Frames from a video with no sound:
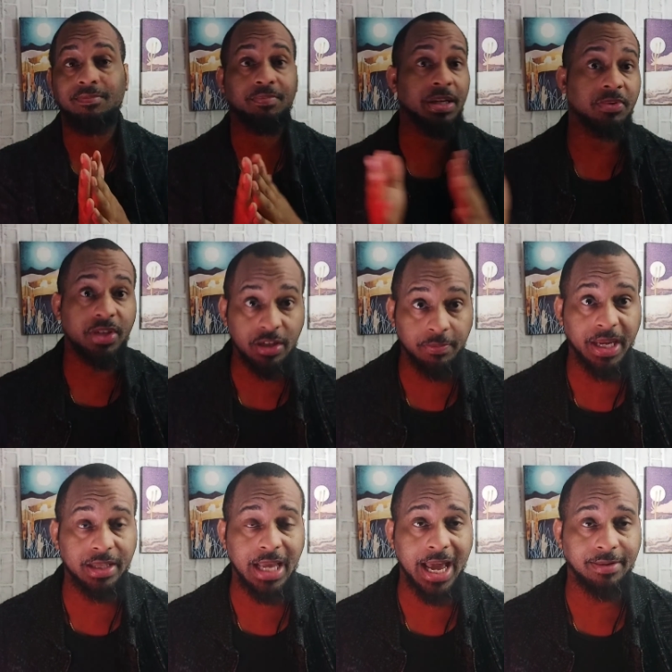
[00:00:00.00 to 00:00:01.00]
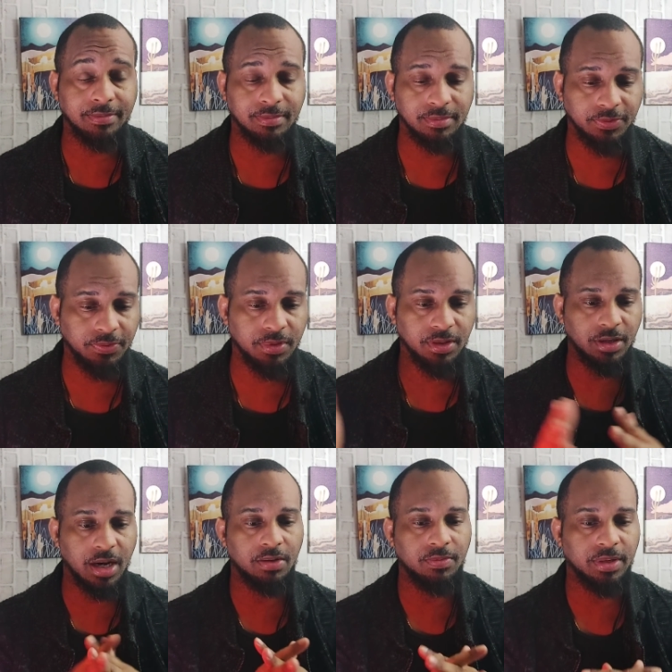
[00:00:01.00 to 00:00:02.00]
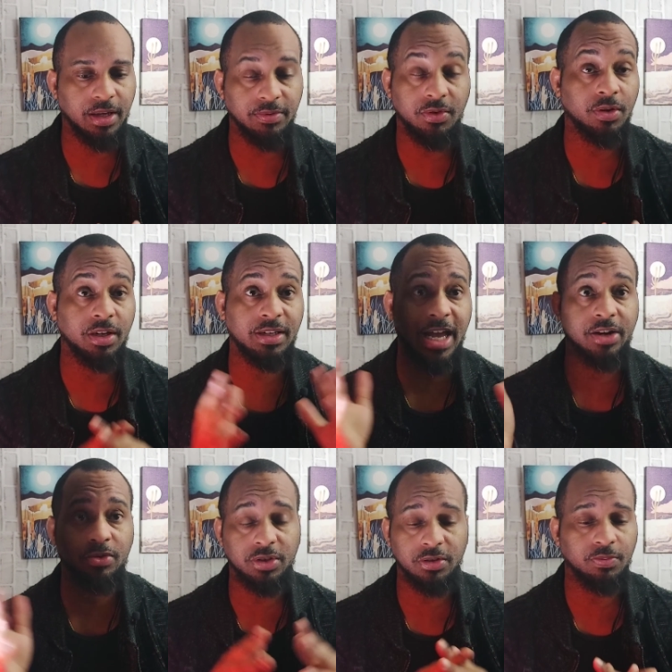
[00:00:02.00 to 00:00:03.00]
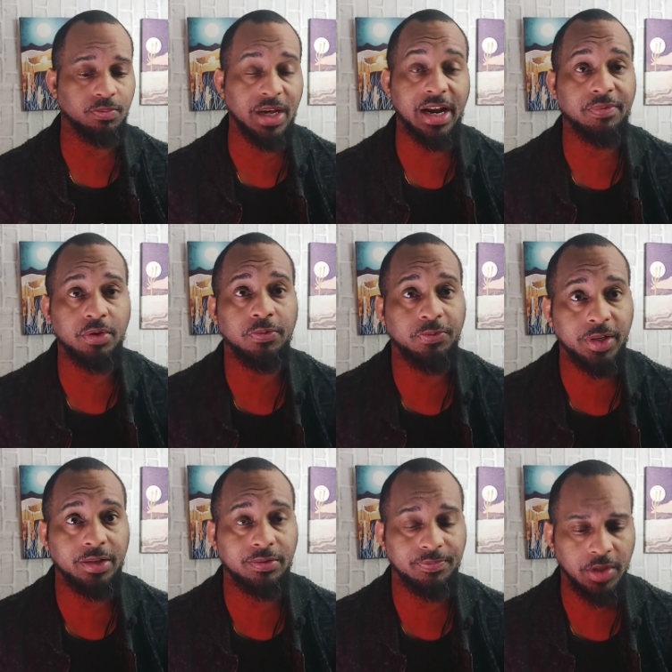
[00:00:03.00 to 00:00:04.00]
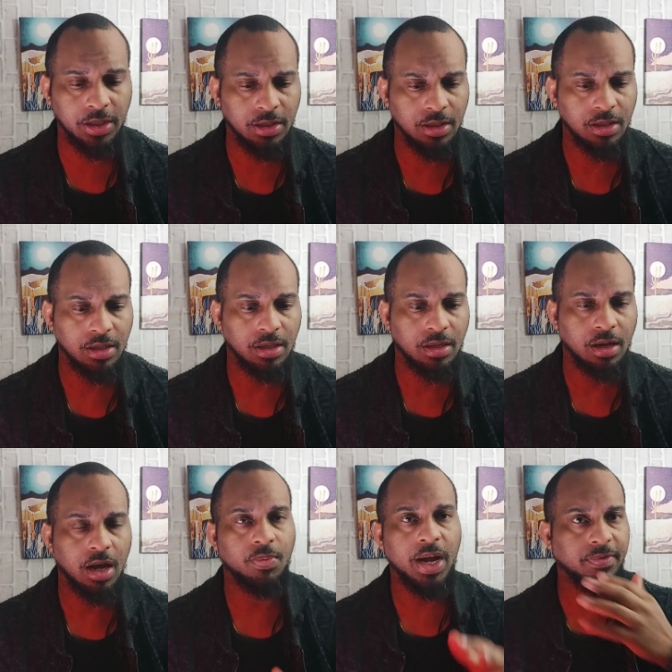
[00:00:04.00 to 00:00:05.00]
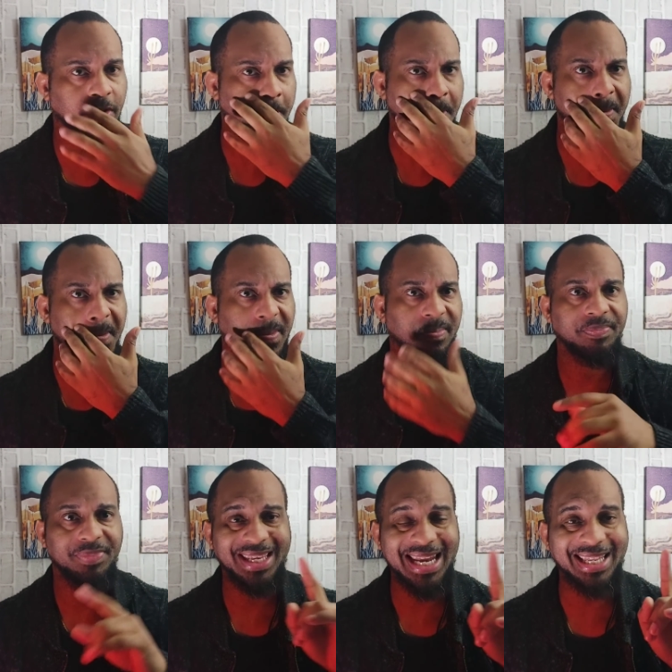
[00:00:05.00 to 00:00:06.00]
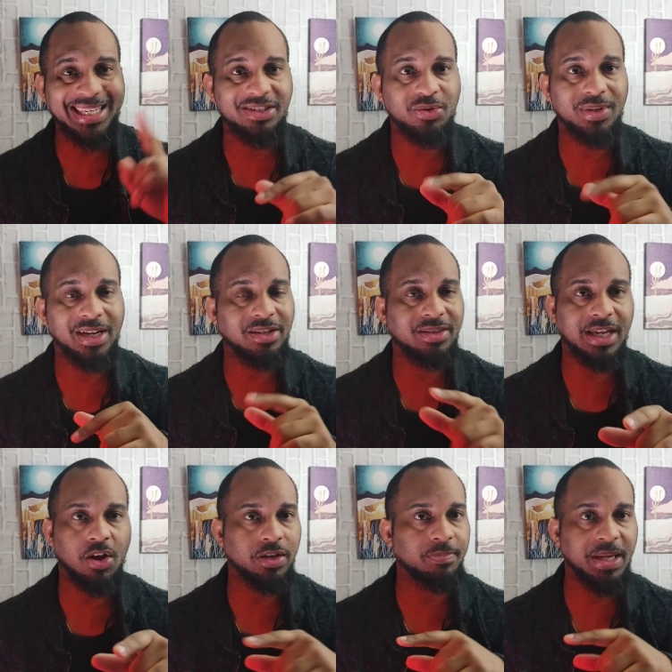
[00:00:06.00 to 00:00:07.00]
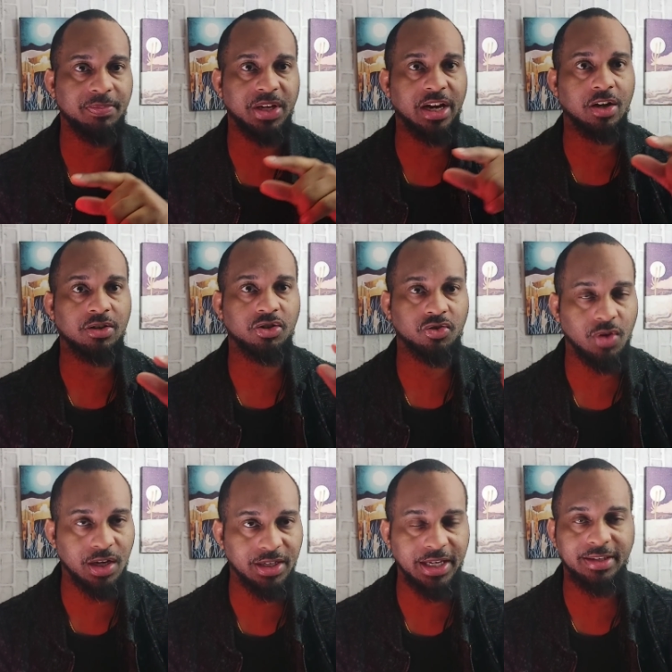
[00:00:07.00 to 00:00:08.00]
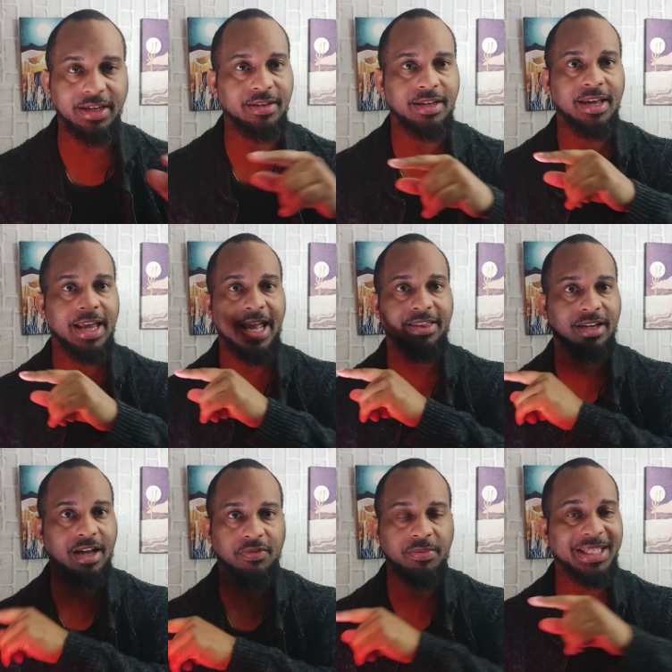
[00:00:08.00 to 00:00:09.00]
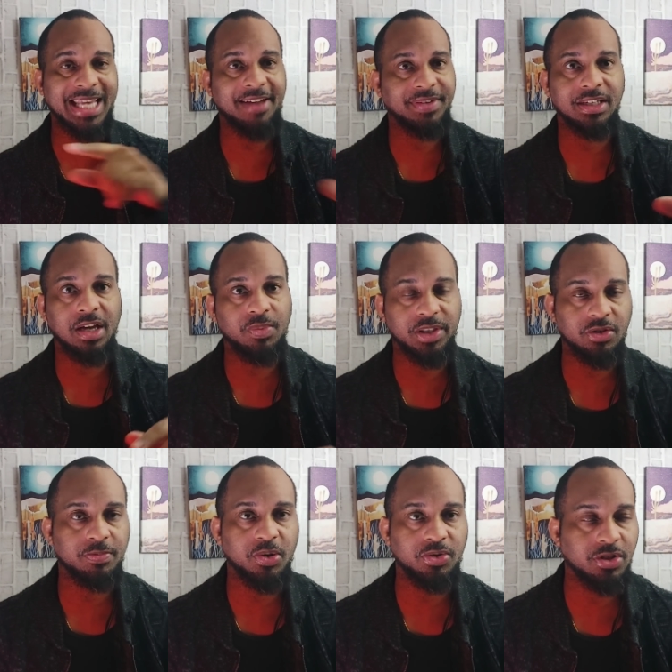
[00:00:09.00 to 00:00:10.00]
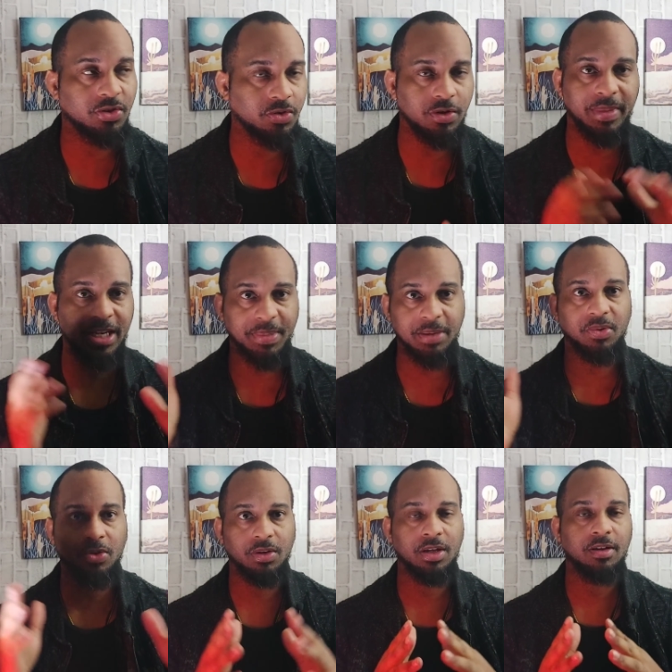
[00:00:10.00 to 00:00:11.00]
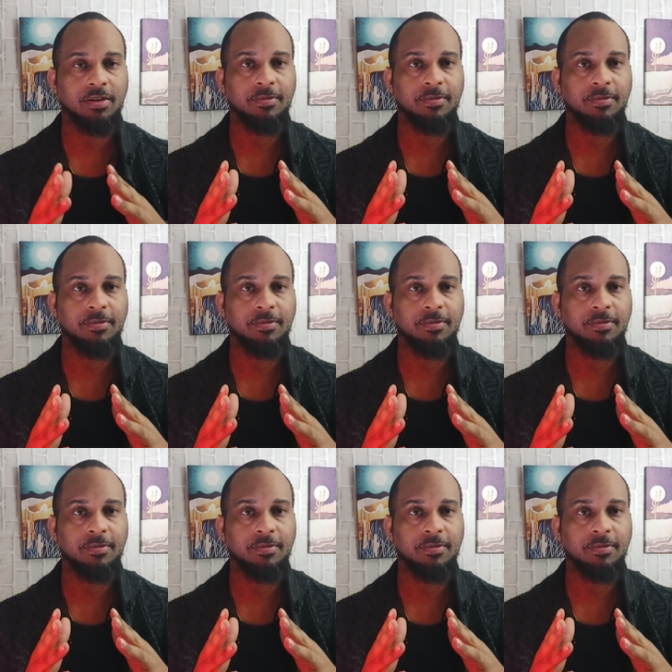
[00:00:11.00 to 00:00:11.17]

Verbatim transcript: People can debate that. You know, you're entitled to whatever you feel. However, then that leads to another thing. All the people that are struggling that, and the governments haven't done what they're supposed to do to make people,